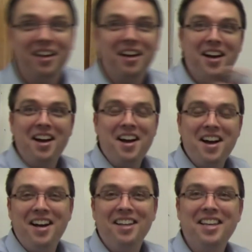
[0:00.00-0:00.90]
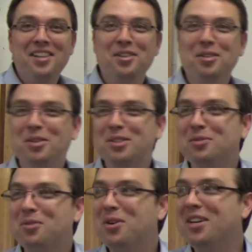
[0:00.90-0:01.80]
Ah, that Luke wasn't
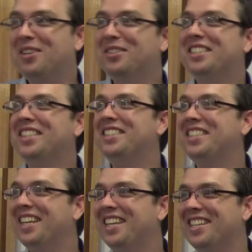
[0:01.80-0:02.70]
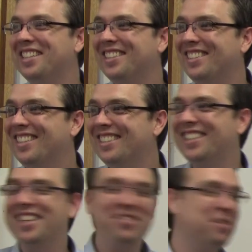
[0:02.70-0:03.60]
wrong. He was just checking to
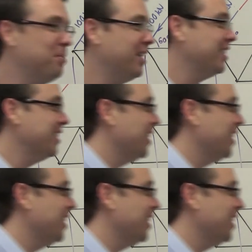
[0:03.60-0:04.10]
see if you're paying attention.